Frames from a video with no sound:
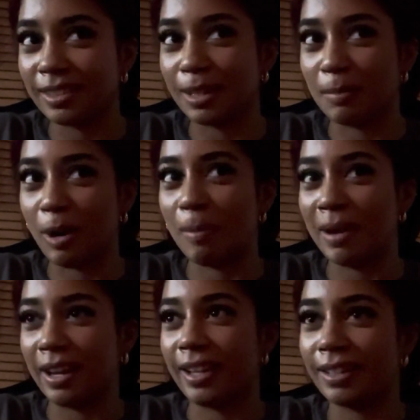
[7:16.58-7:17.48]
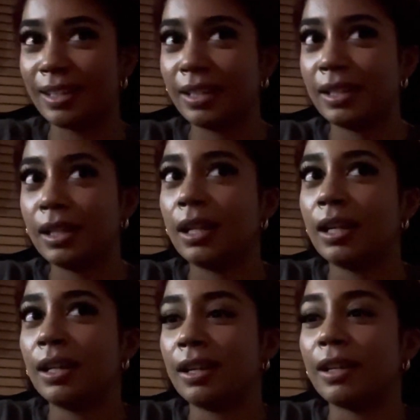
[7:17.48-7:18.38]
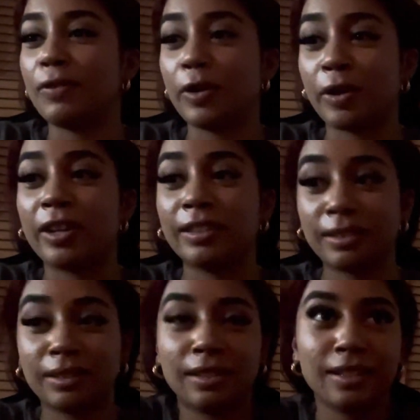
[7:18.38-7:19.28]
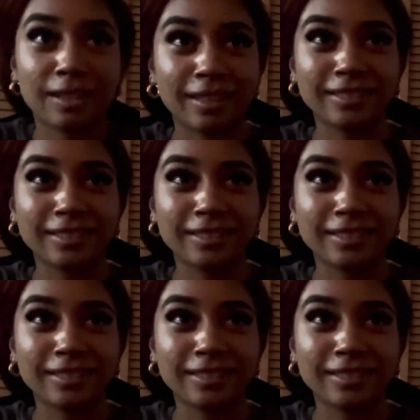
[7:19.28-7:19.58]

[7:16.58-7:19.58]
Wait, what was the question? If you're a tia, are